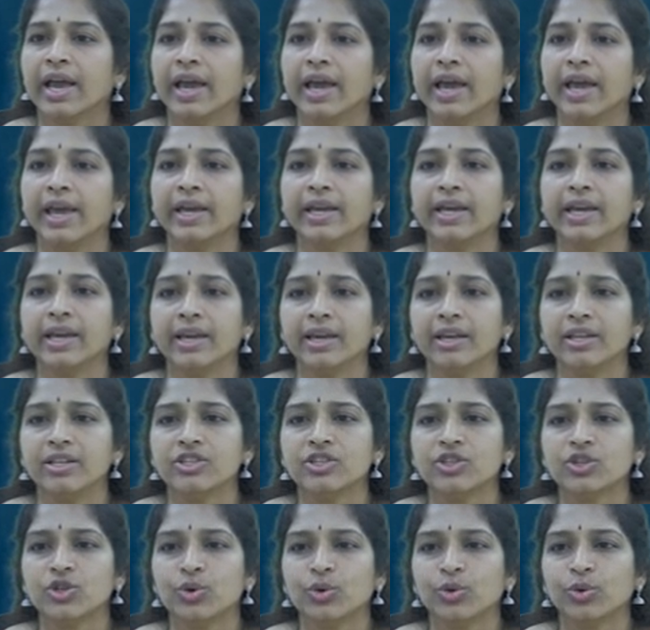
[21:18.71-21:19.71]
against
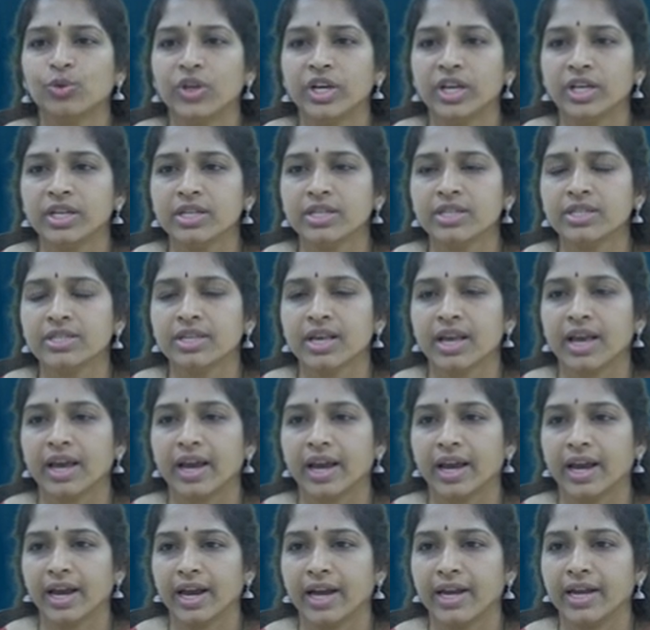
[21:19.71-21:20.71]
to this
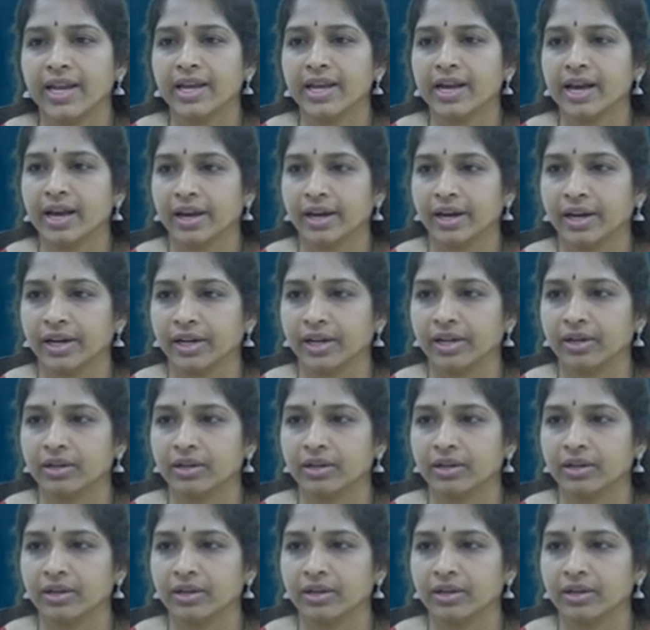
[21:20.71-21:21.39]
eddy current.